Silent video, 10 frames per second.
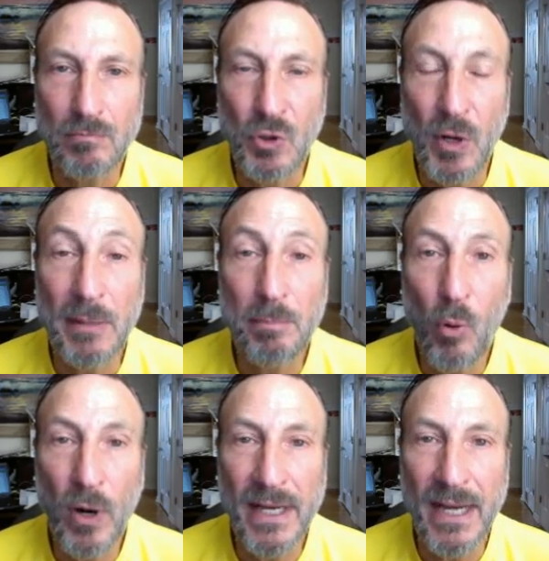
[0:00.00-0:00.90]
grade
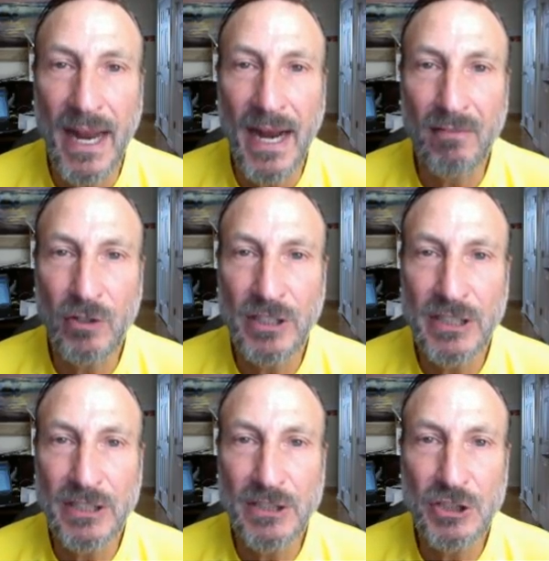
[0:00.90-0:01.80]
point
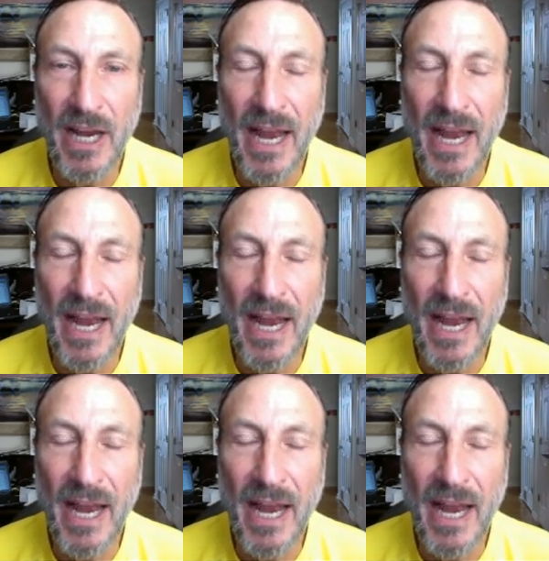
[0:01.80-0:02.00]
average